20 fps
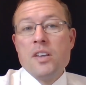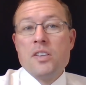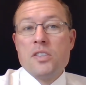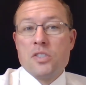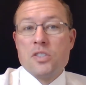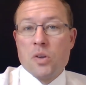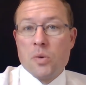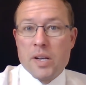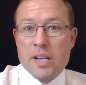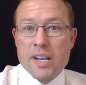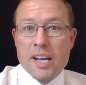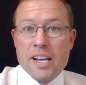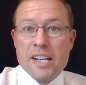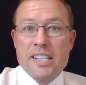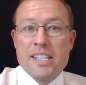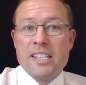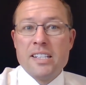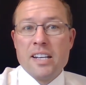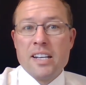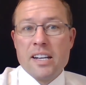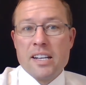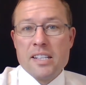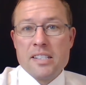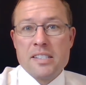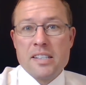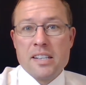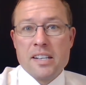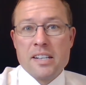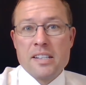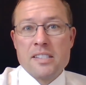So in
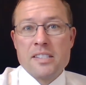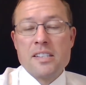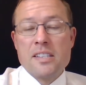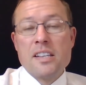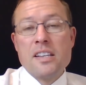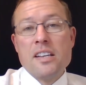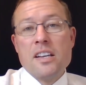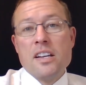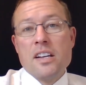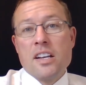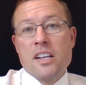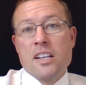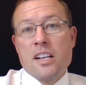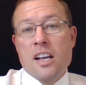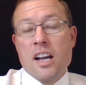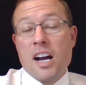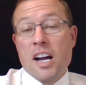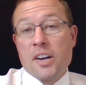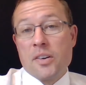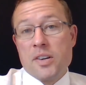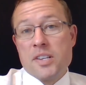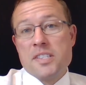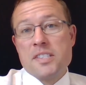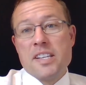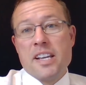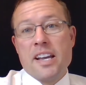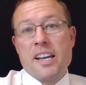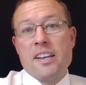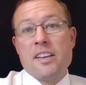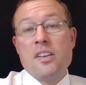1996, Congress
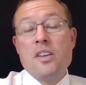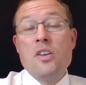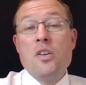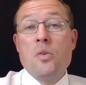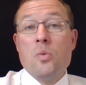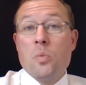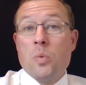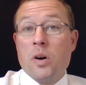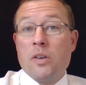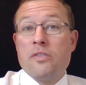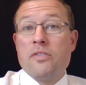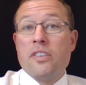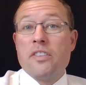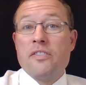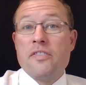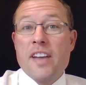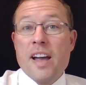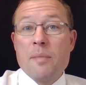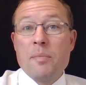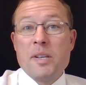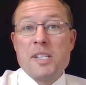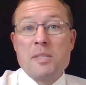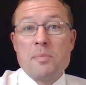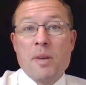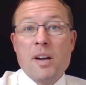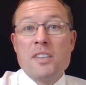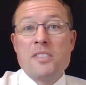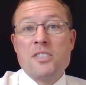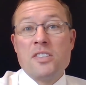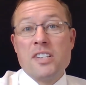said, well, for
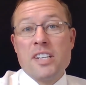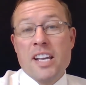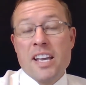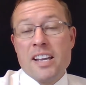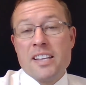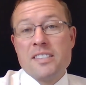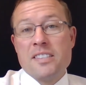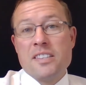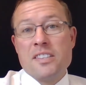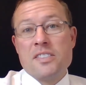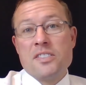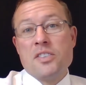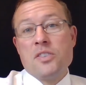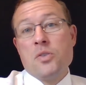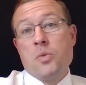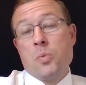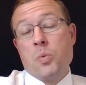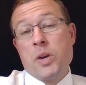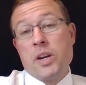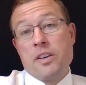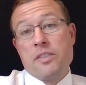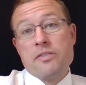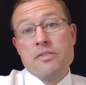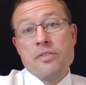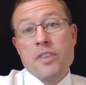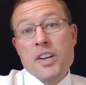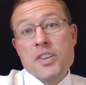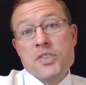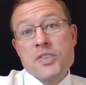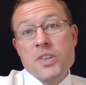family-sponsored cases, we are
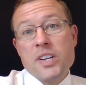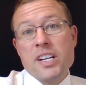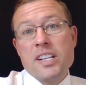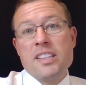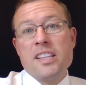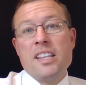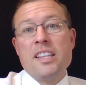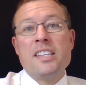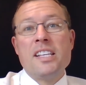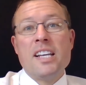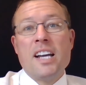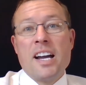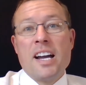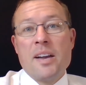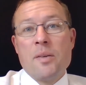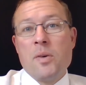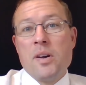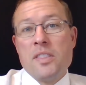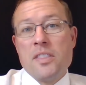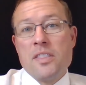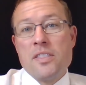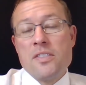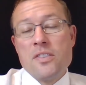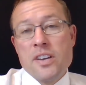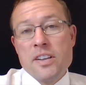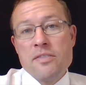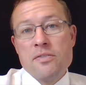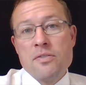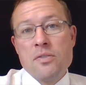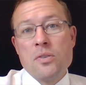frustrated that the
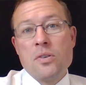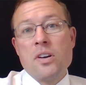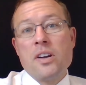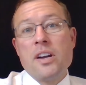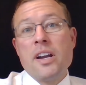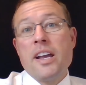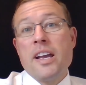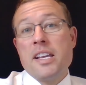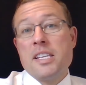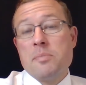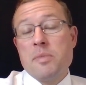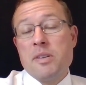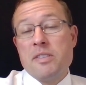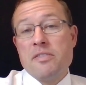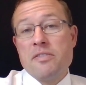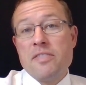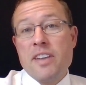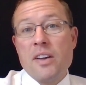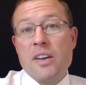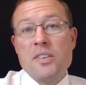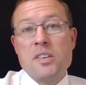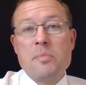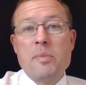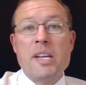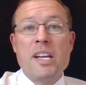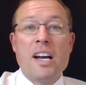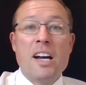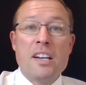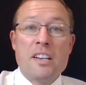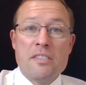I-134 has been found to
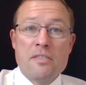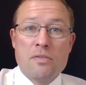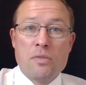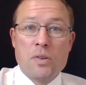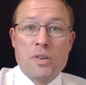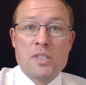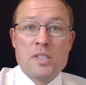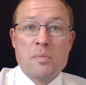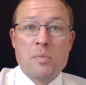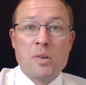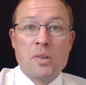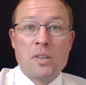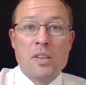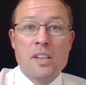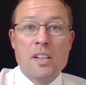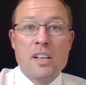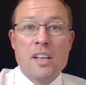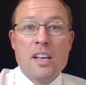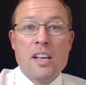be unenforceable,